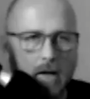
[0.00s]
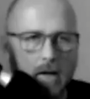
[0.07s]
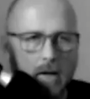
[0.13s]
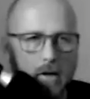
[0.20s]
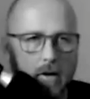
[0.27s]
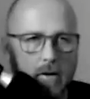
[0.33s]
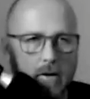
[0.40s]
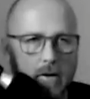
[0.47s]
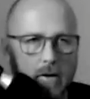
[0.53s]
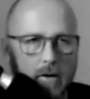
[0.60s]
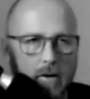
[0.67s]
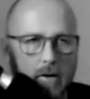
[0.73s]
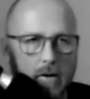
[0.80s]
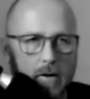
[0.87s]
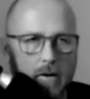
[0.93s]
you know what? This
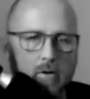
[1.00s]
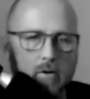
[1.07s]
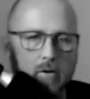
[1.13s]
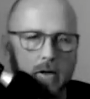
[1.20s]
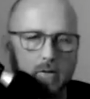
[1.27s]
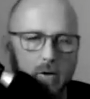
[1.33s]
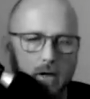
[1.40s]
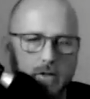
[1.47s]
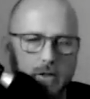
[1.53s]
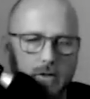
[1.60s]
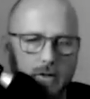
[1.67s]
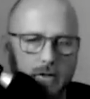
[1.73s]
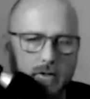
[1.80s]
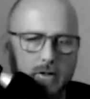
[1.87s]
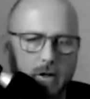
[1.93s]
is a really good question.
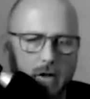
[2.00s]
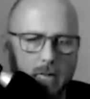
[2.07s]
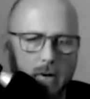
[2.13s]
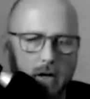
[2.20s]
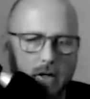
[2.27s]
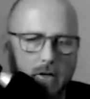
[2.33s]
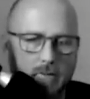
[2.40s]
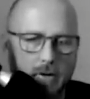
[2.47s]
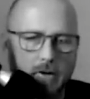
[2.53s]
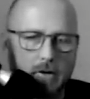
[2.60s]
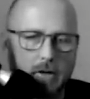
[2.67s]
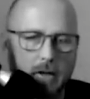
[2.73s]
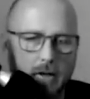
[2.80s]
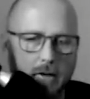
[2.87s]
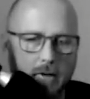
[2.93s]
So this is all about
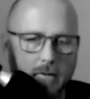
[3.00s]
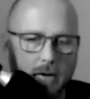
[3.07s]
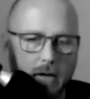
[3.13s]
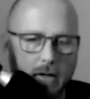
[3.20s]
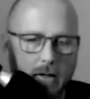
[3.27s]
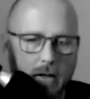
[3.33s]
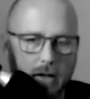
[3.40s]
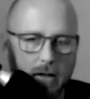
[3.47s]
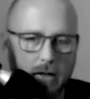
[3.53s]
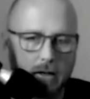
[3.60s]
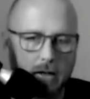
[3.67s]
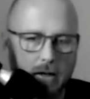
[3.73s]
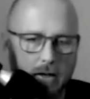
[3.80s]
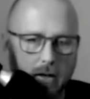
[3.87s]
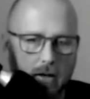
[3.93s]
community, right?
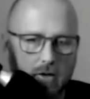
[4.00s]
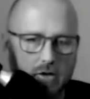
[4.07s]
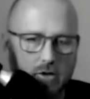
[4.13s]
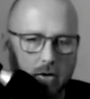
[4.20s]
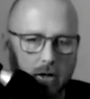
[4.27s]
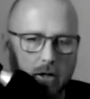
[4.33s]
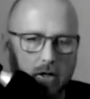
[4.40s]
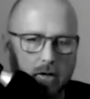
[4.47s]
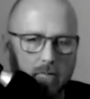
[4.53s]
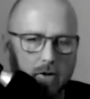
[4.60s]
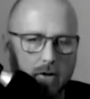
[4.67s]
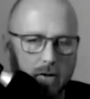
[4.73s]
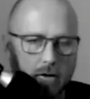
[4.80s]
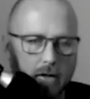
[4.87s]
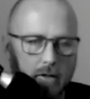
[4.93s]
And joining
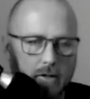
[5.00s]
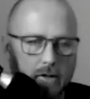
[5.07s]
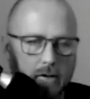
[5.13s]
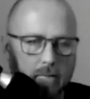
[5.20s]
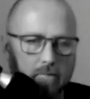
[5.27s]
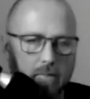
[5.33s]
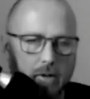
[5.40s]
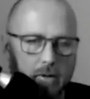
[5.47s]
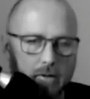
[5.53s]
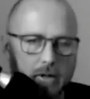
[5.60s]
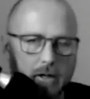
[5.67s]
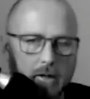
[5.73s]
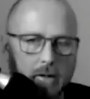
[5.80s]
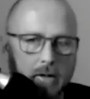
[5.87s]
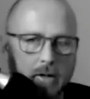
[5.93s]
communities that are
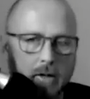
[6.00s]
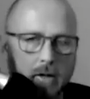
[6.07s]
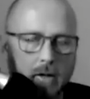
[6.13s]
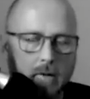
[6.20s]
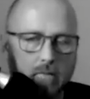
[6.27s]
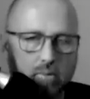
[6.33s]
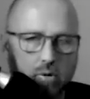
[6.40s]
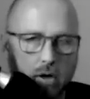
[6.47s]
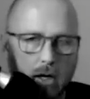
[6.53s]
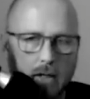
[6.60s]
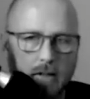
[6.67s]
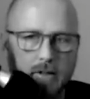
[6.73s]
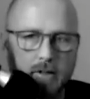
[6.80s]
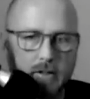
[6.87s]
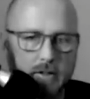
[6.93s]
building
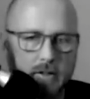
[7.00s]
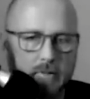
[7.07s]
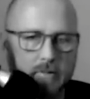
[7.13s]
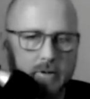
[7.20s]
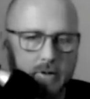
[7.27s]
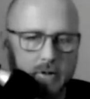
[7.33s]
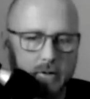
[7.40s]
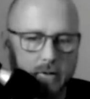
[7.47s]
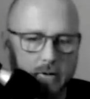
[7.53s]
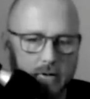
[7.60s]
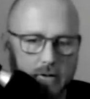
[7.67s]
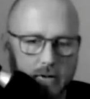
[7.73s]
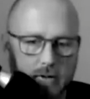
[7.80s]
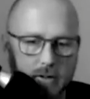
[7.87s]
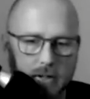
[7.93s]
products, systems, and
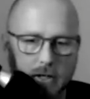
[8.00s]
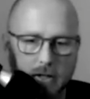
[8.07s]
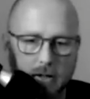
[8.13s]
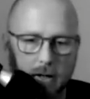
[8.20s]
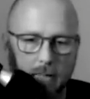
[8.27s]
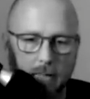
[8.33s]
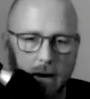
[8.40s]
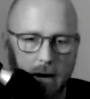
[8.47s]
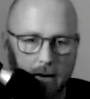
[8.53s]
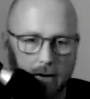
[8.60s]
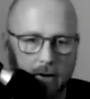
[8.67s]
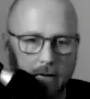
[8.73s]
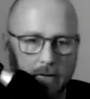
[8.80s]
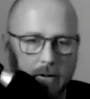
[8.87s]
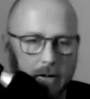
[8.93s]
solutions that
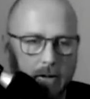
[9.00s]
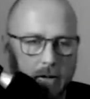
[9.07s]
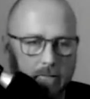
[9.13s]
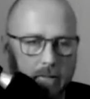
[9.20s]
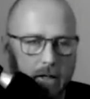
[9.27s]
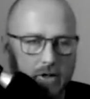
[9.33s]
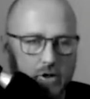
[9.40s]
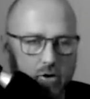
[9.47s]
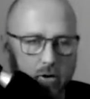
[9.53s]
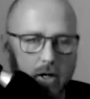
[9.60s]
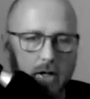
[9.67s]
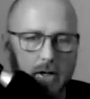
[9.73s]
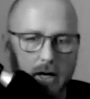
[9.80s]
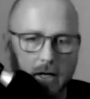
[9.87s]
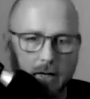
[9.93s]
matter. By
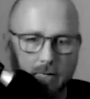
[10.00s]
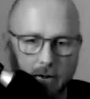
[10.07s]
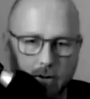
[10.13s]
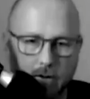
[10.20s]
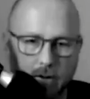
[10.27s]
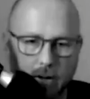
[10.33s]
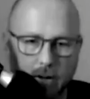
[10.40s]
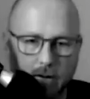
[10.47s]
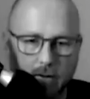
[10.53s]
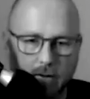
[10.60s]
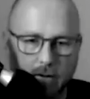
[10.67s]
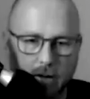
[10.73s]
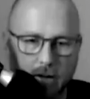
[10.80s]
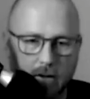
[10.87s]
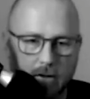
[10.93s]
joining that community,
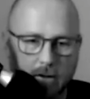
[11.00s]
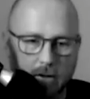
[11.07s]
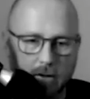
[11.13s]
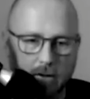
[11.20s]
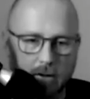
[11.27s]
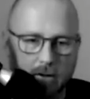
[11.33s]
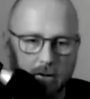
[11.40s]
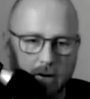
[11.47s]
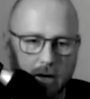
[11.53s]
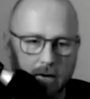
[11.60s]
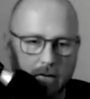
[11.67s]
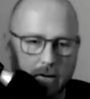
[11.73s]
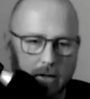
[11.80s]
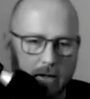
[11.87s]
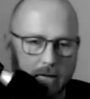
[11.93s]
right, you not
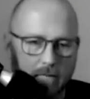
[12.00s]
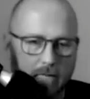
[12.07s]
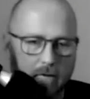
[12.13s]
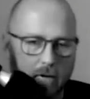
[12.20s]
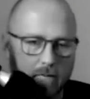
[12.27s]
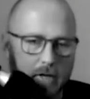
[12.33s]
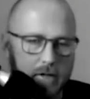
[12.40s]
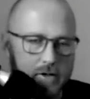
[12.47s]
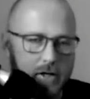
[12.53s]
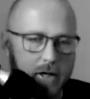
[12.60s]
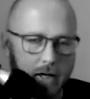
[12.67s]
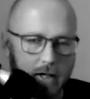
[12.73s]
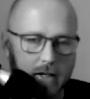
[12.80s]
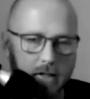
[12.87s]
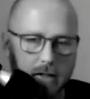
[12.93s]
only get informed,
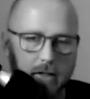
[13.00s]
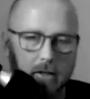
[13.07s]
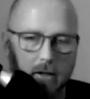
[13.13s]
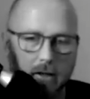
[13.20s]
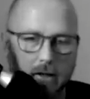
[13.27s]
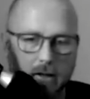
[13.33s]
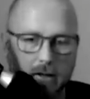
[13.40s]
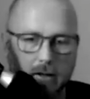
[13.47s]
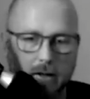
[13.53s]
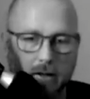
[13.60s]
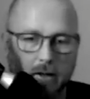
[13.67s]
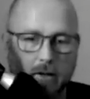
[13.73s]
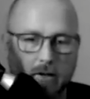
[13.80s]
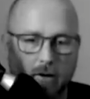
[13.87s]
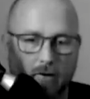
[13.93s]
educated, and
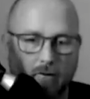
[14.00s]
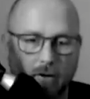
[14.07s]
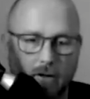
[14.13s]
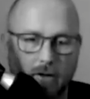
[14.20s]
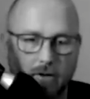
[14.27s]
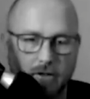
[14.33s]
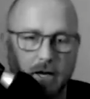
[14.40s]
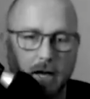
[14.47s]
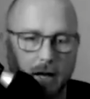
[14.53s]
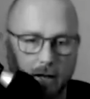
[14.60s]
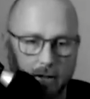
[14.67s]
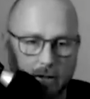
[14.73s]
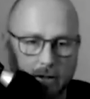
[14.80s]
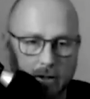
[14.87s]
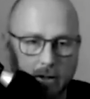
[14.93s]
hopefully entertained,